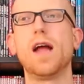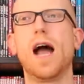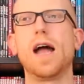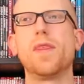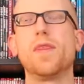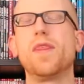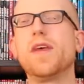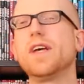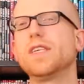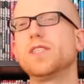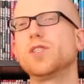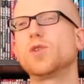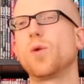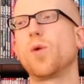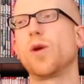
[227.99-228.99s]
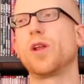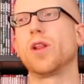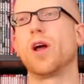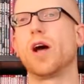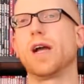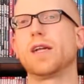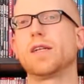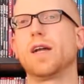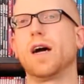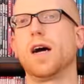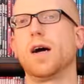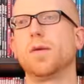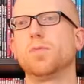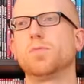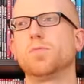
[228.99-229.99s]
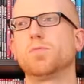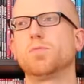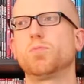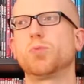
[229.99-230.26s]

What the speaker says: And this storyline